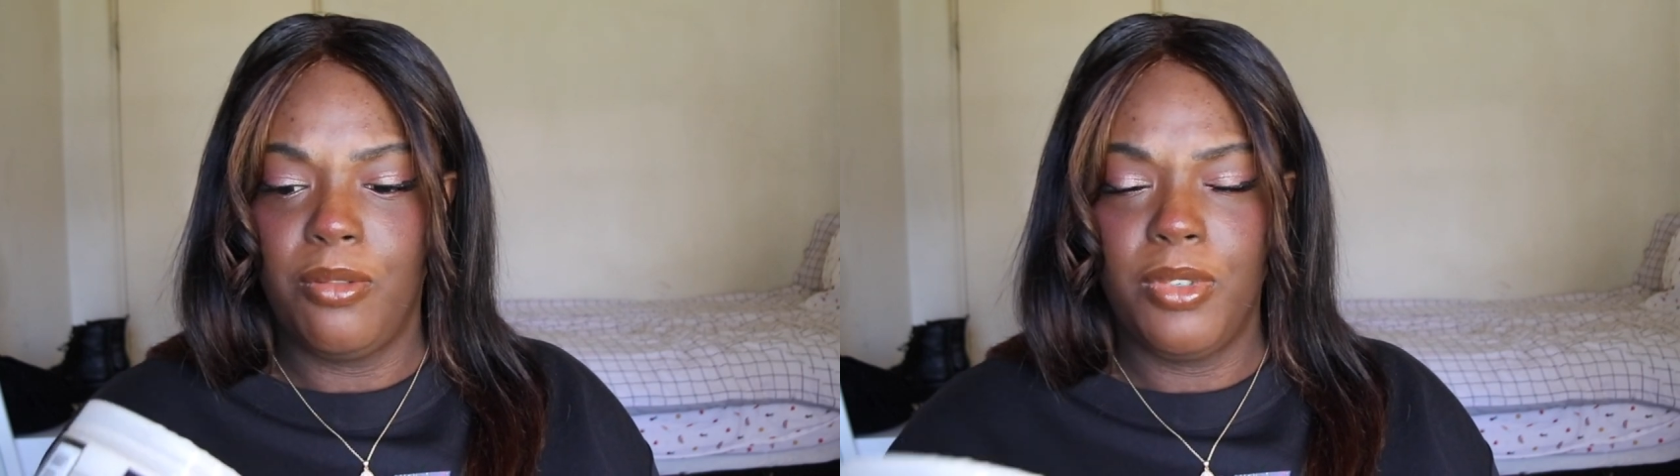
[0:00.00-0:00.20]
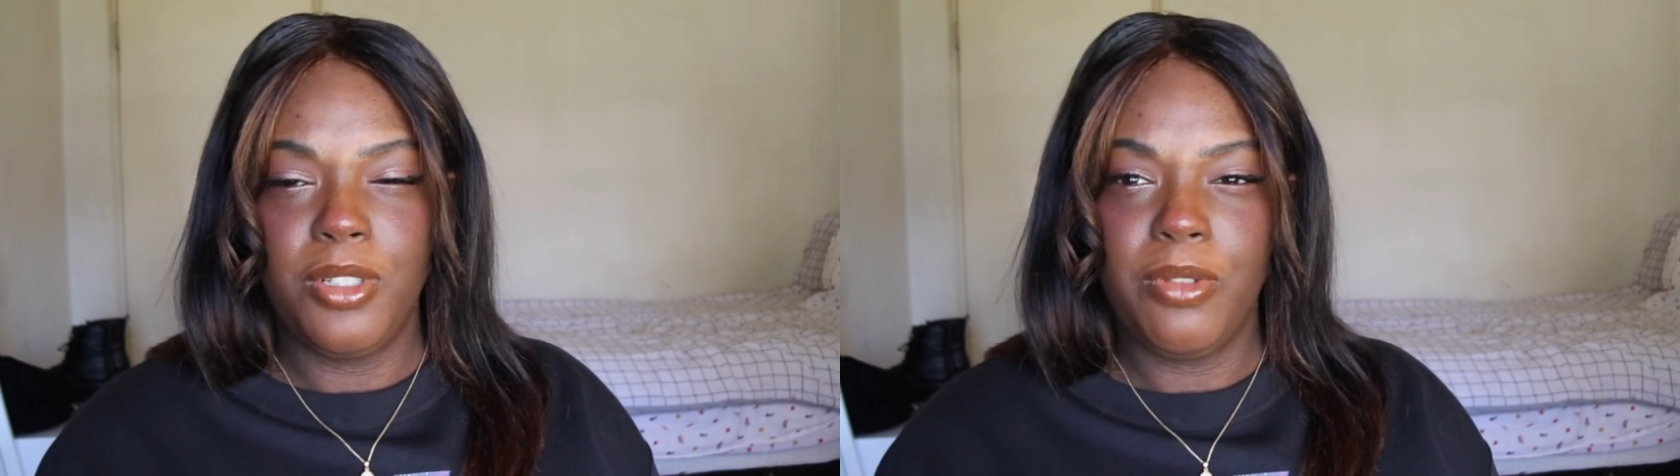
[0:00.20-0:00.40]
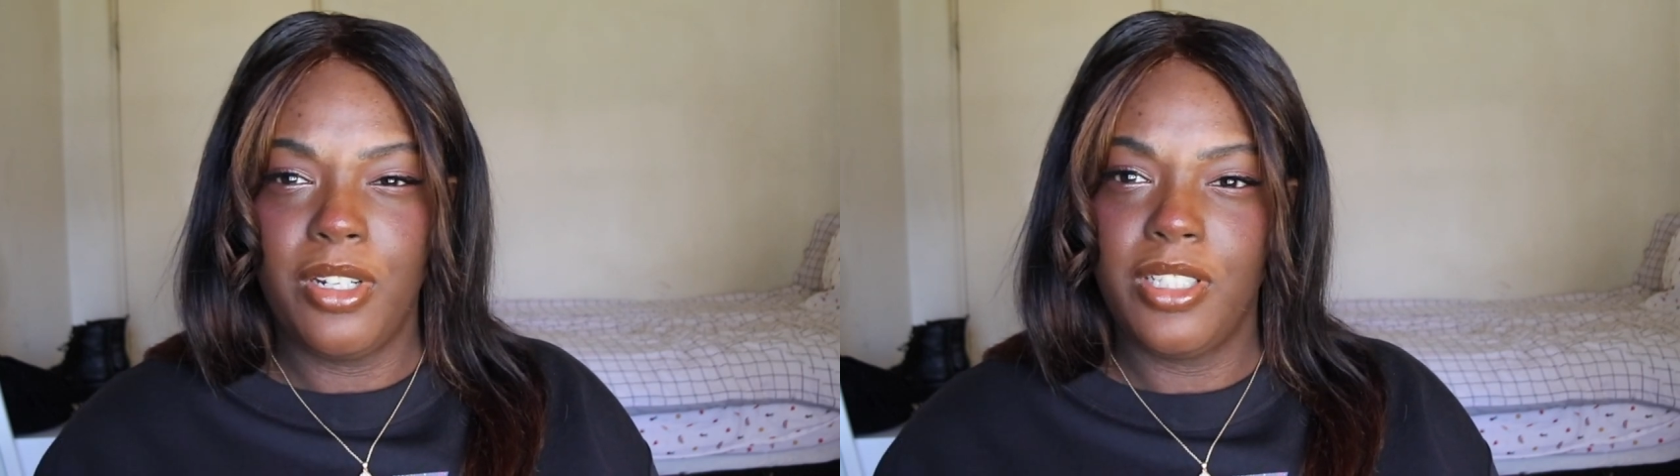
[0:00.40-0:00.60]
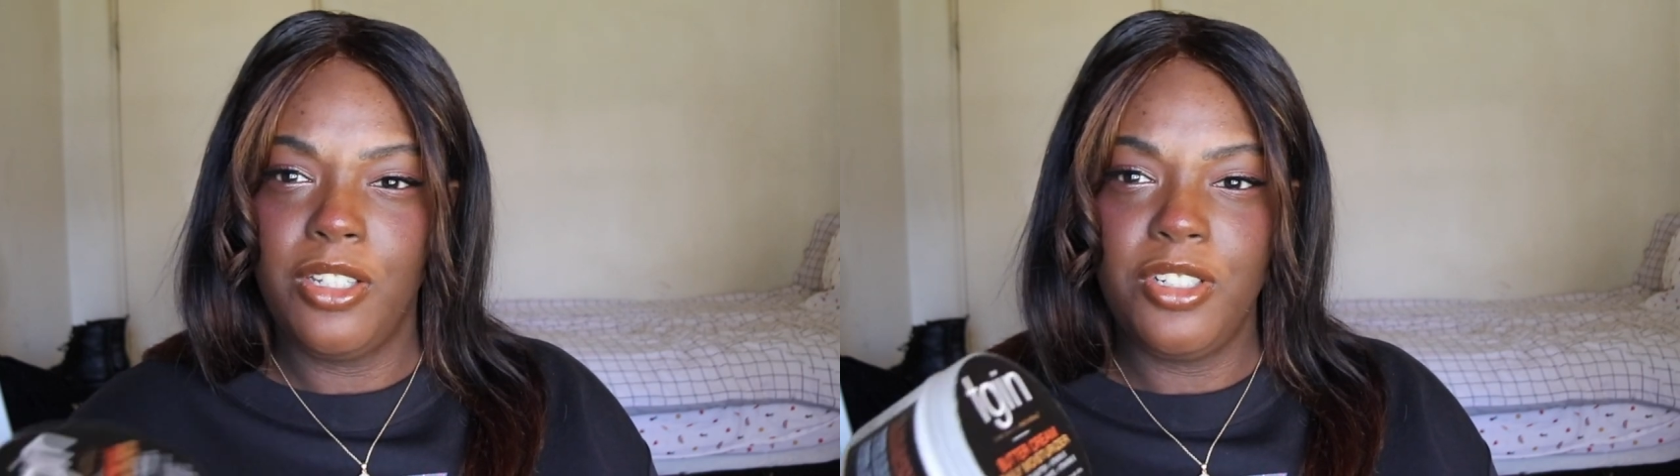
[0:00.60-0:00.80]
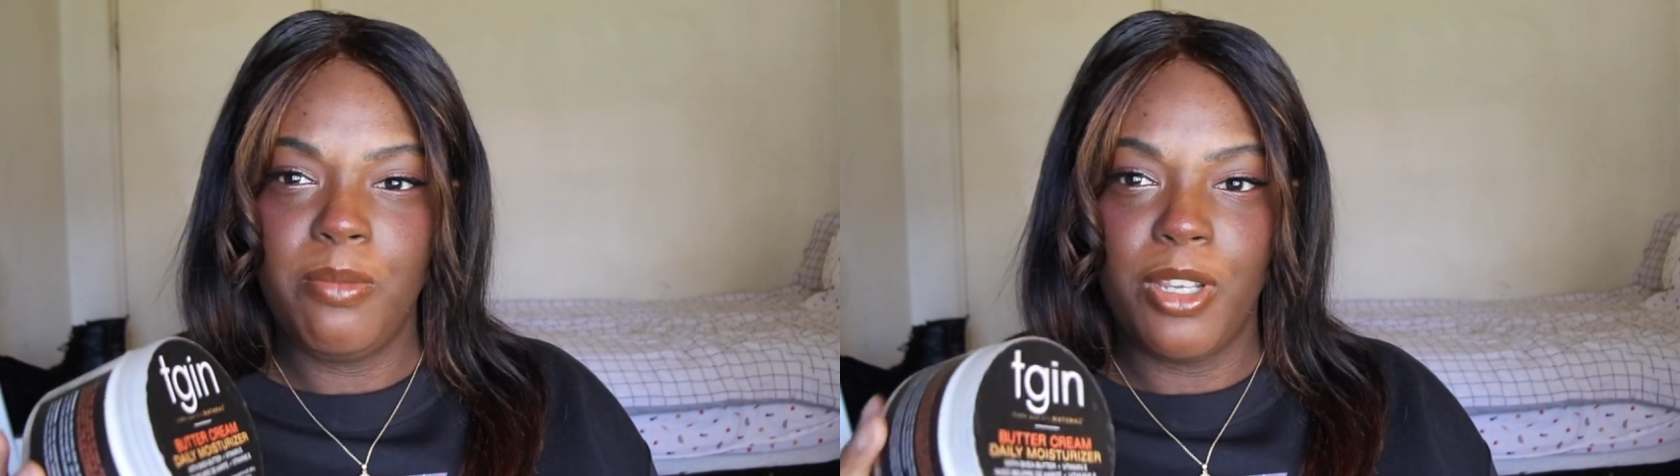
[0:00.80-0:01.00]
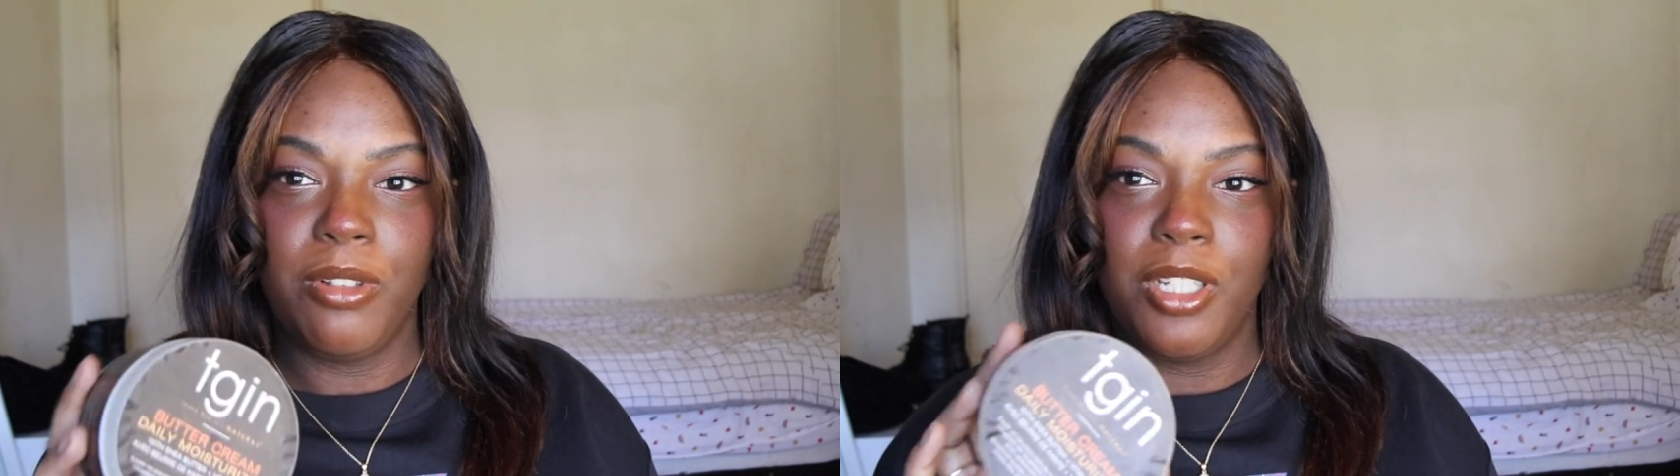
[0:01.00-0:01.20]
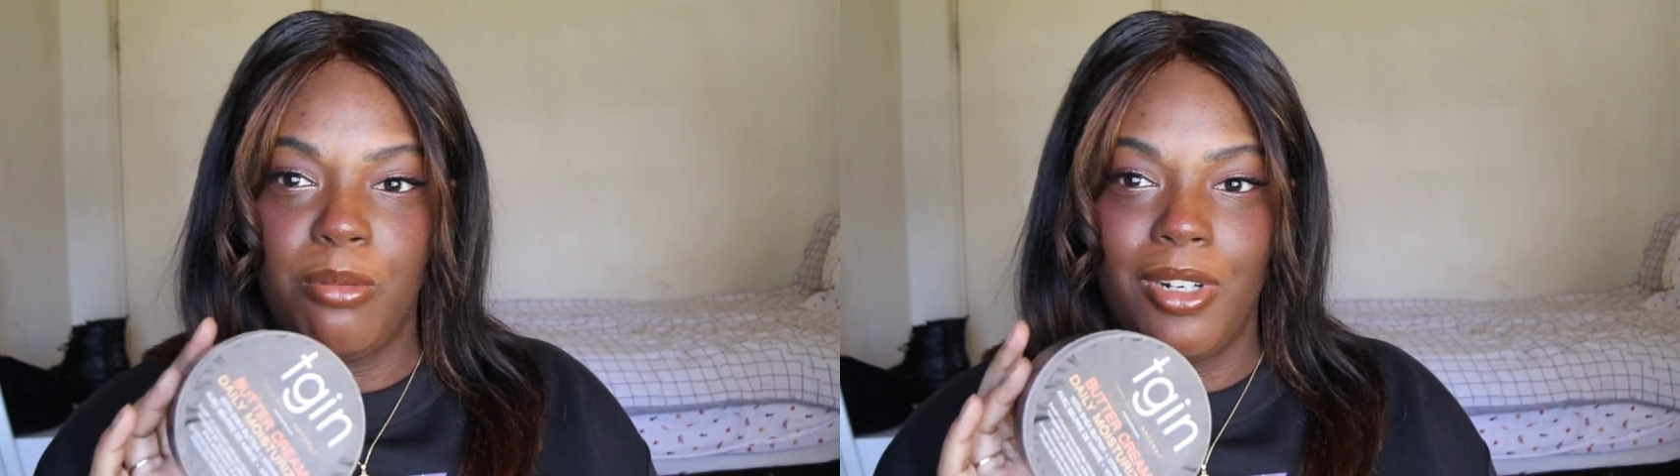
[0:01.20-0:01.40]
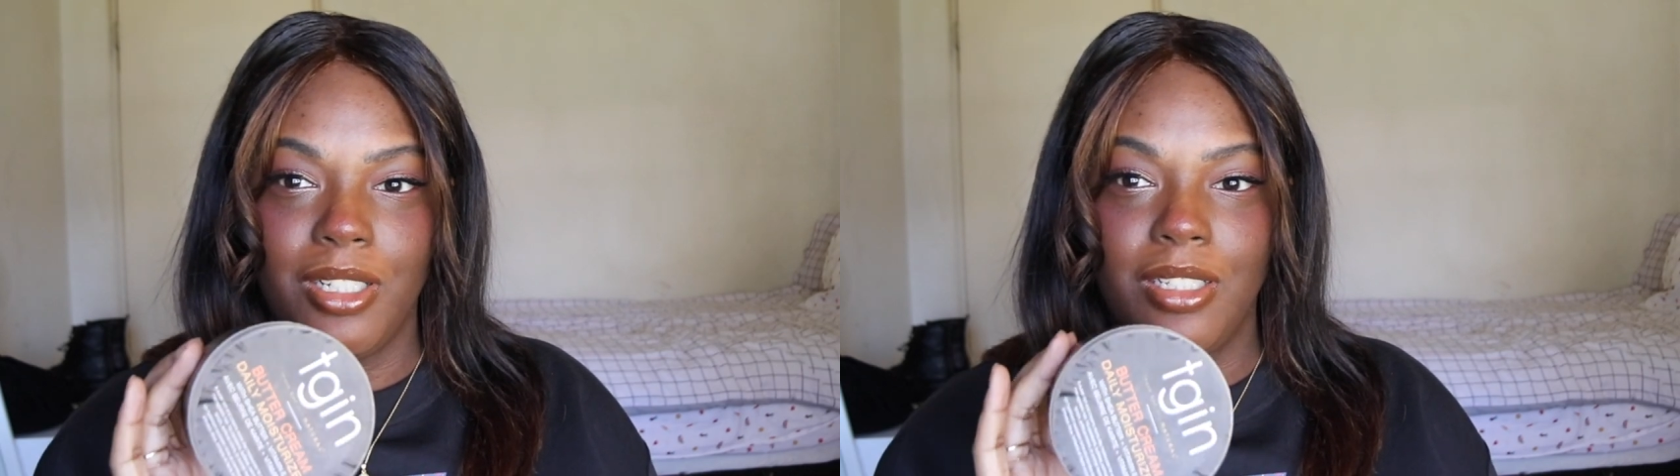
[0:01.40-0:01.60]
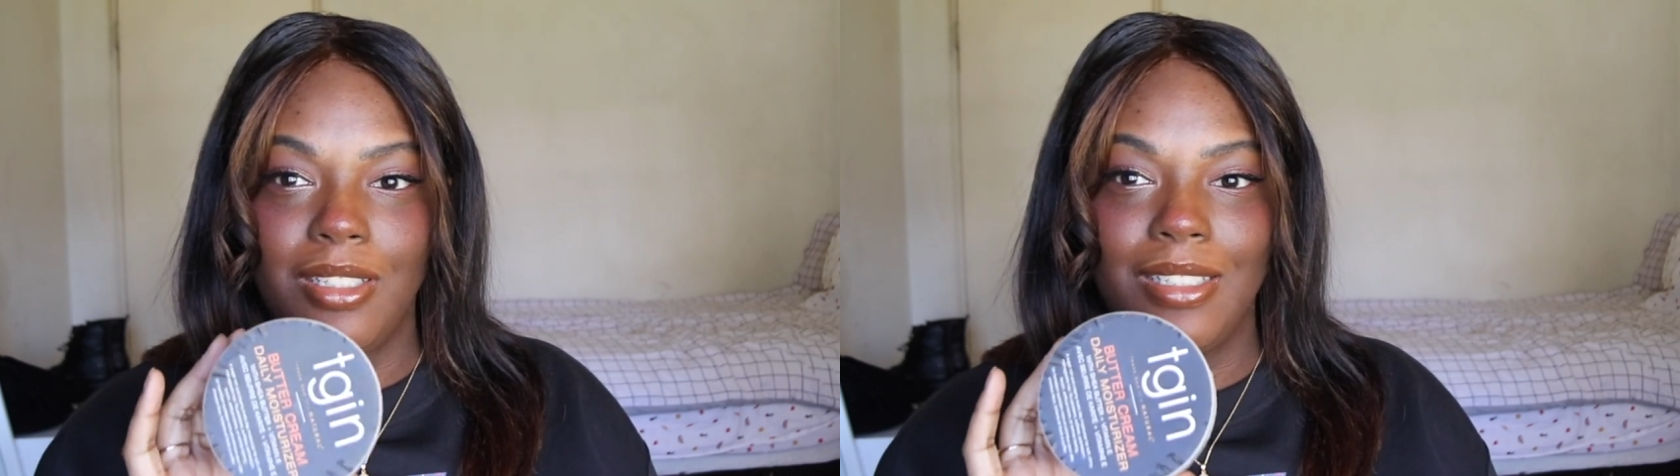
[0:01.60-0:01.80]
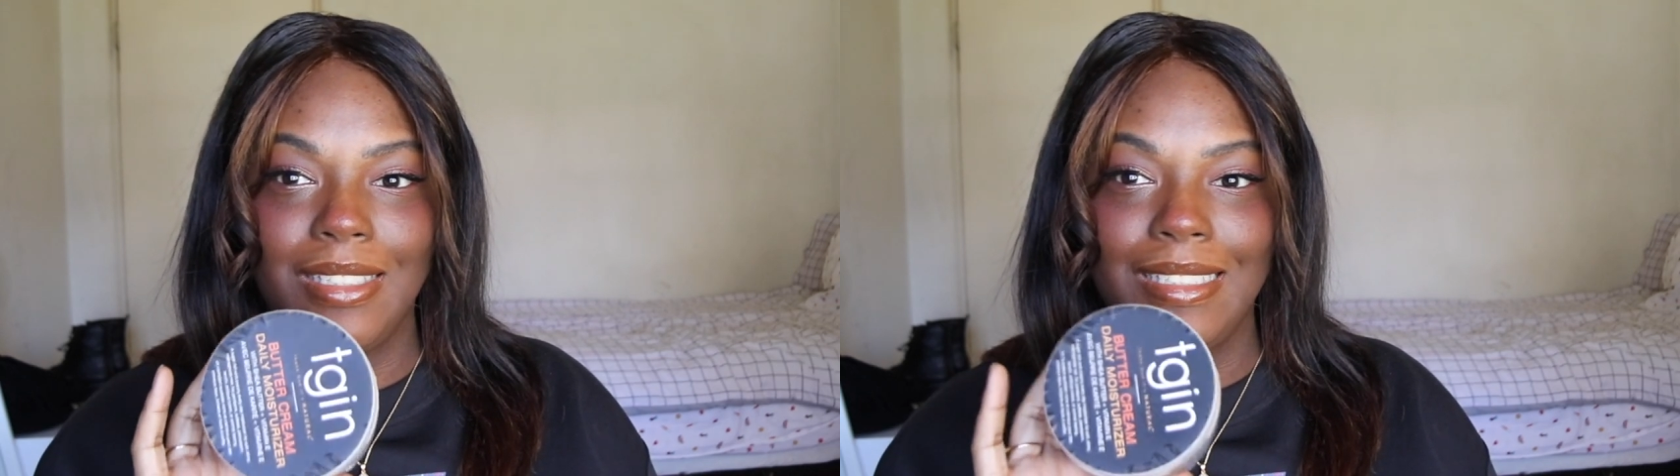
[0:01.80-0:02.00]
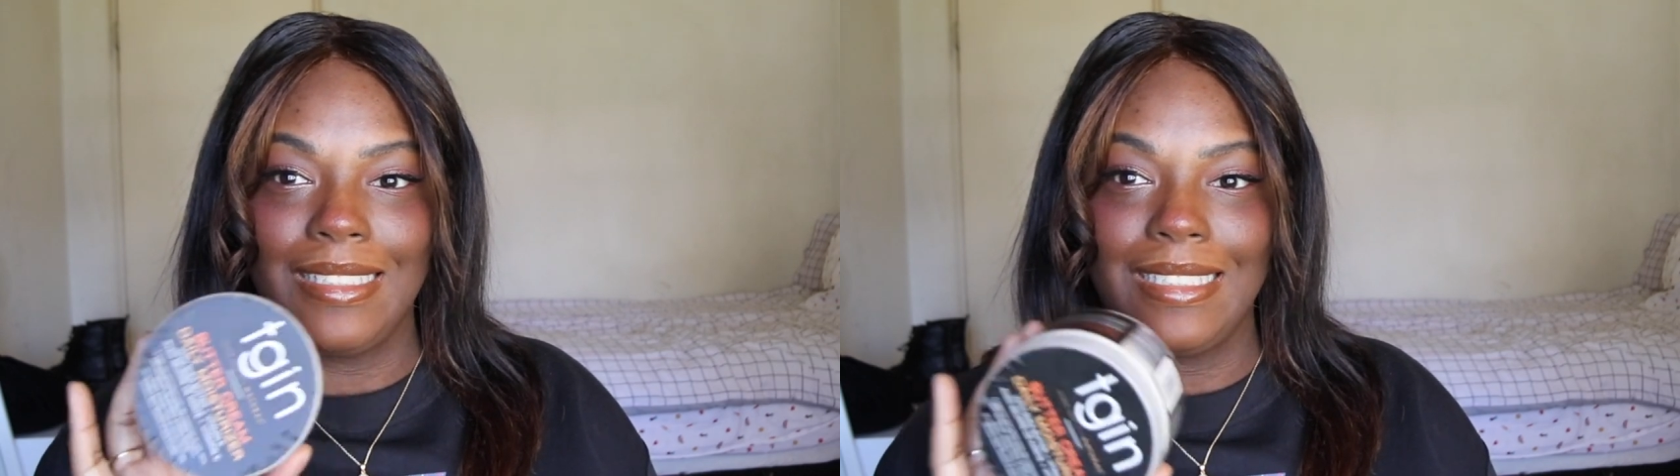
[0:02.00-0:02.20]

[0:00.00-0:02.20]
which is weird because I usually make really good products. This is,